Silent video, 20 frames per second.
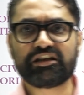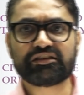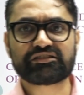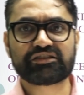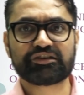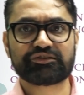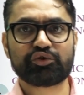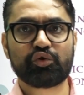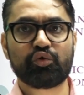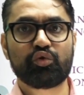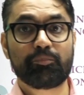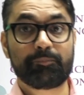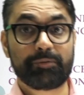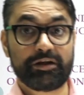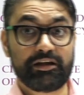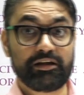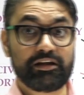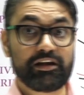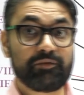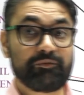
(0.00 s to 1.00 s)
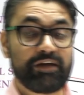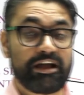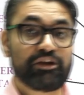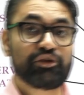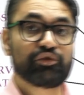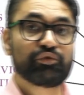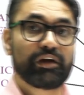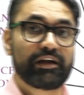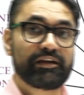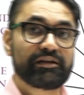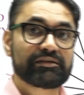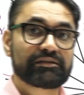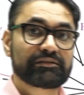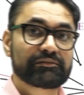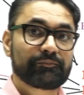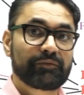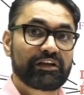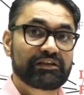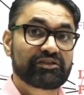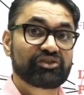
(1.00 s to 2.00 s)
is such an open-ended value, guys,
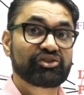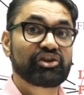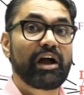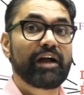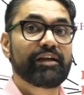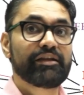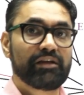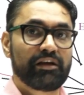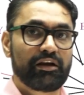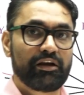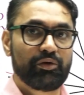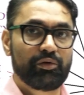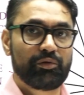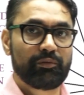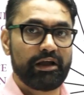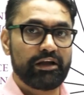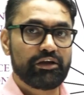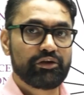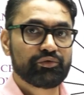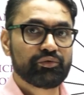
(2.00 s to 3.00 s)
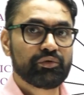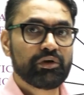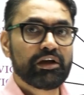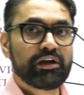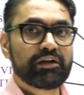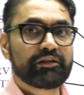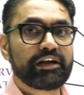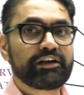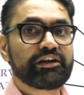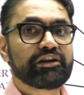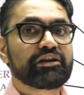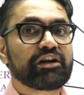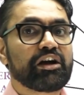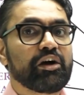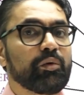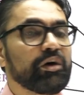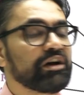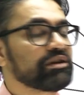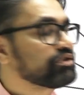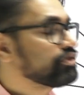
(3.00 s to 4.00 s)
and such a higher level value that it
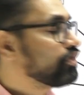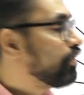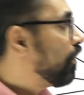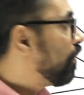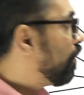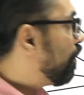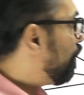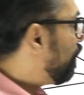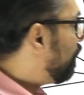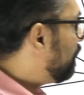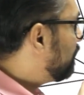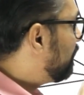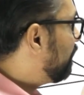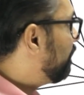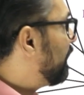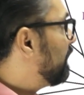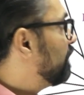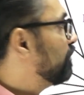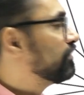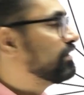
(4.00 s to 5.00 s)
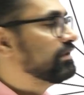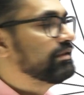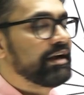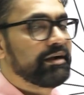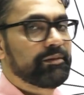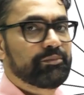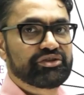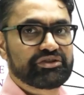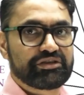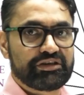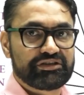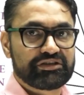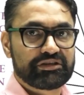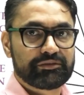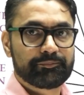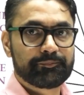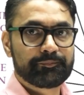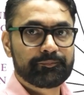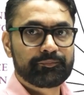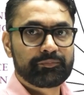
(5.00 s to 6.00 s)
covers all the values in the administration.
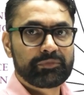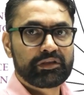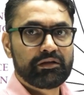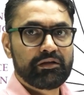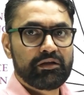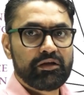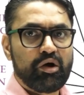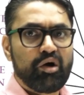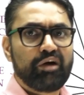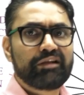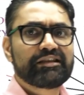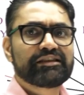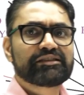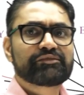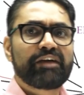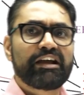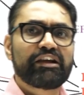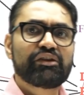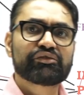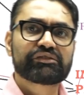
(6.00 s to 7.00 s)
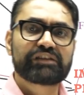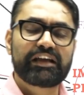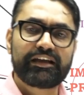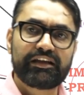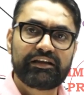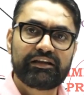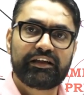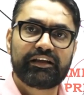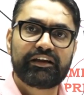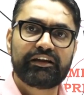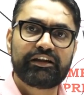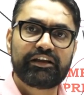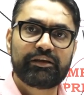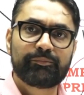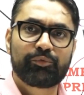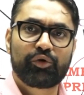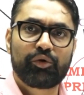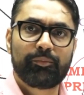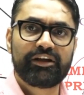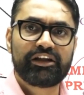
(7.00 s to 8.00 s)
All these values like integrity,
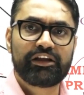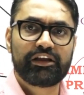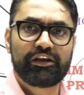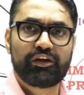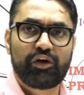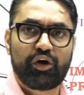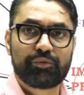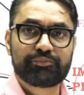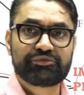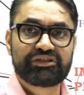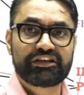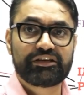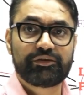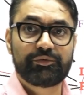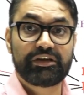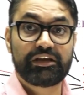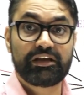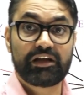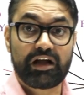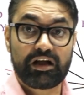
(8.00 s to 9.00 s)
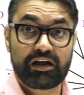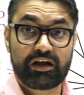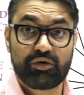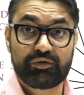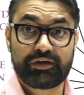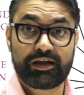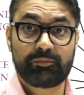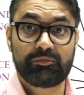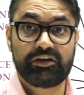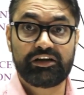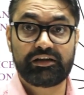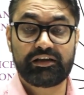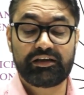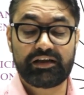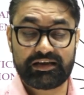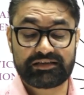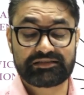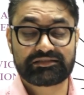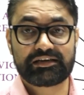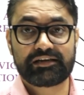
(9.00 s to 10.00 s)
probity, objectivity, accountability,
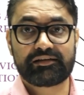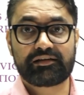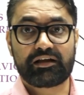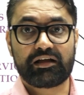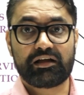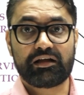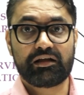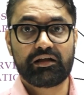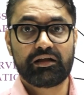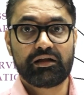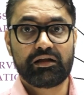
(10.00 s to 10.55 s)
etc.,